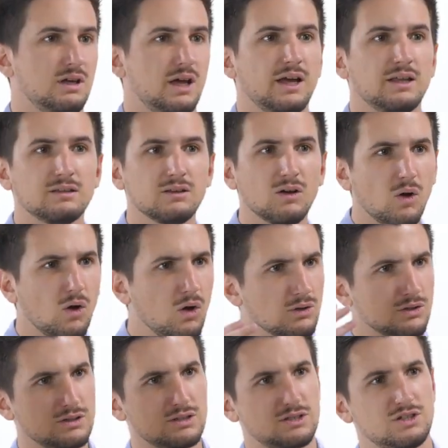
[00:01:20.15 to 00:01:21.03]
And
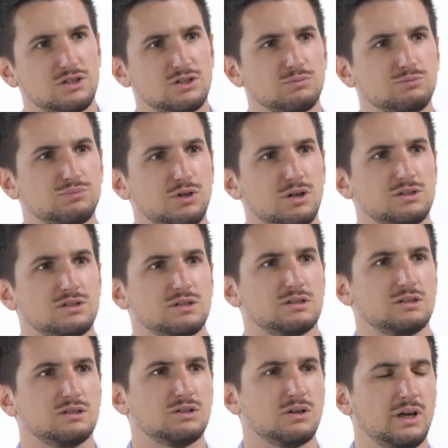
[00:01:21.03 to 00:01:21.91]
all the decision
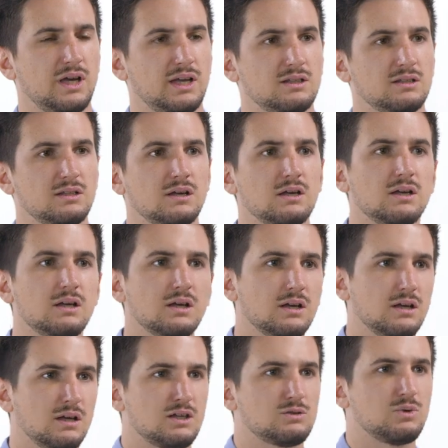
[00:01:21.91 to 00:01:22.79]
process in your head
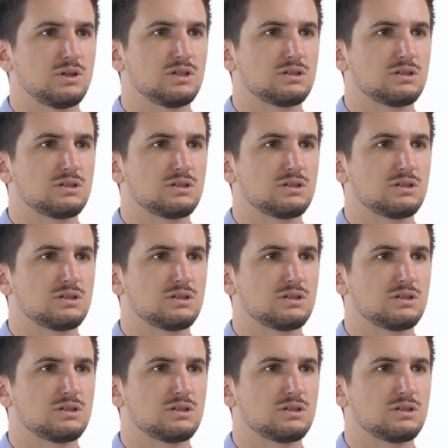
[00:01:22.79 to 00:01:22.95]
is